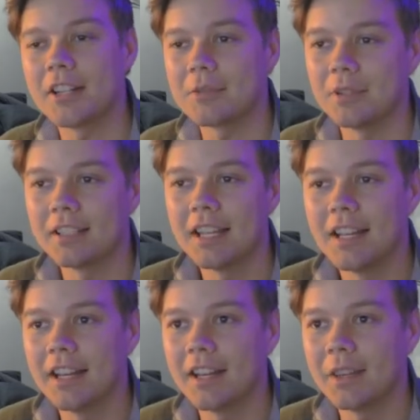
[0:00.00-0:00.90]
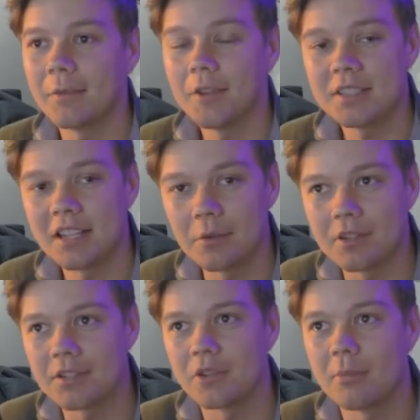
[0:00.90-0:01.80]
into it, the first thing I want
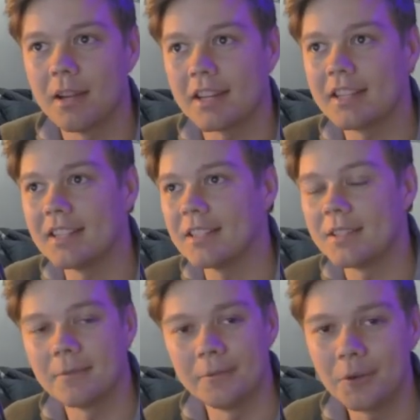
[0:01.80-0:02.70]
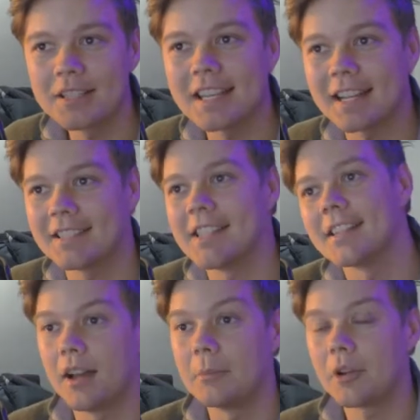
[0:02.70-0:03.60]
to talk about is voice acting.
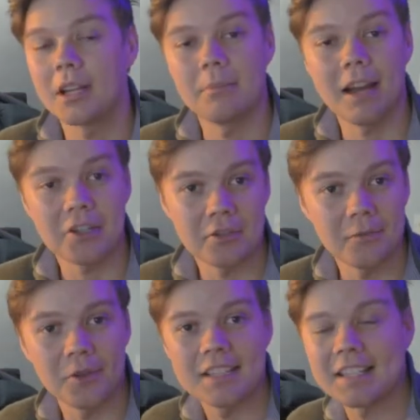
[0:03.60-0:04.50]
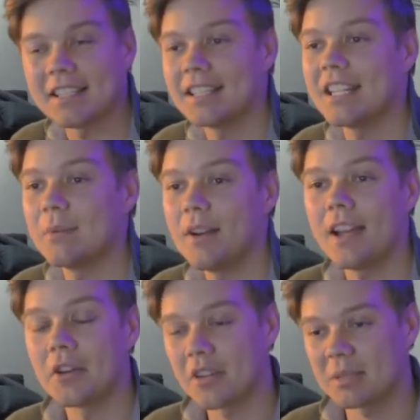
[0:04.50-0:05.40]
I'm not going to bash on voice acting in any way. I
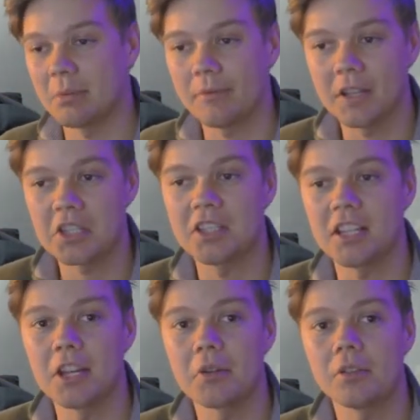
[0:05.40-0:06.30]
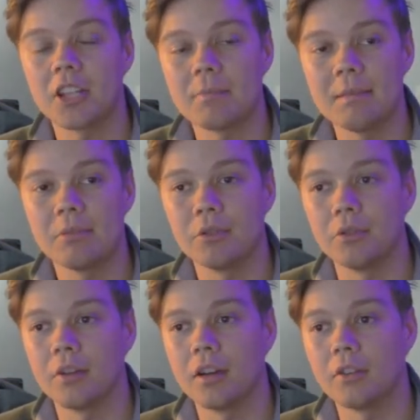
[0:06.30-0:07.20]
know it's a profession, and I know a lot of people
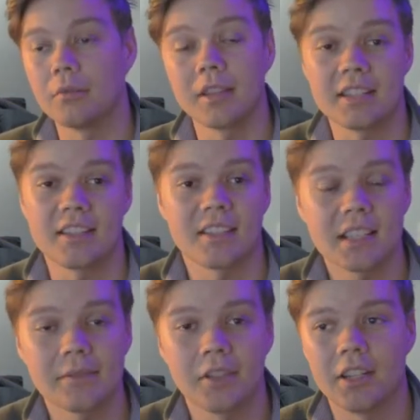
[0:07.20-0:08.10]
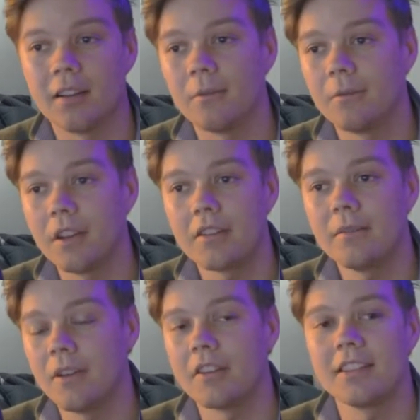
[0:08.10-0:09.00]
who are really successful in it are very,
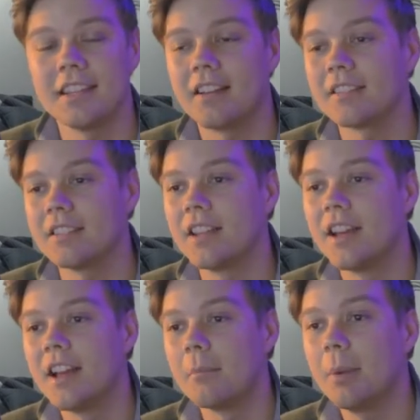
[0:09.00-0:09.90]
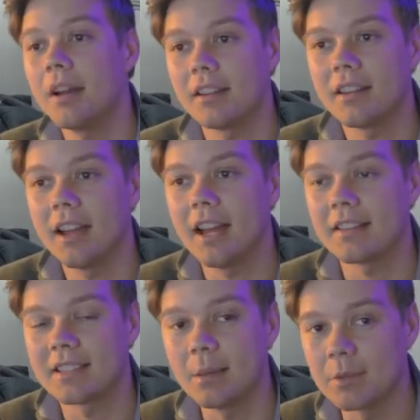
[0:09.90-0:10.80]
very talented. But at the
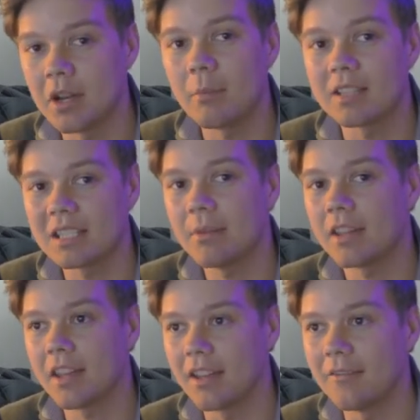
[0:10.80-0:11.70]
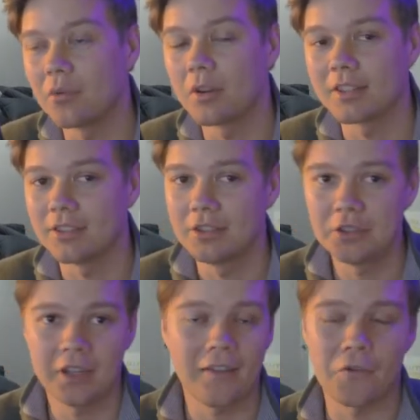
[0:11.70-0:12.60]
same time, it's something everyone can
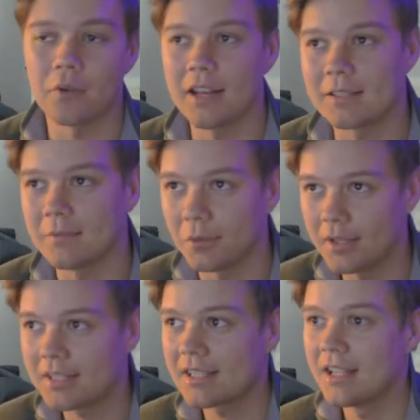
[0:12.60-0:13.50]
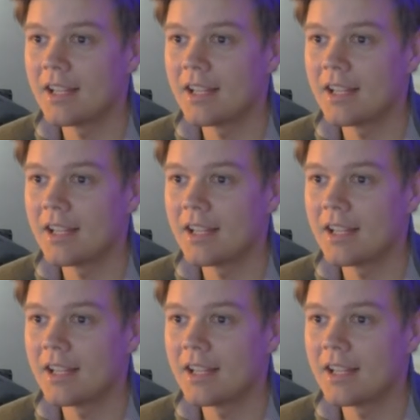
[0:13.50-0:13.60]
do. Everyone has a voice,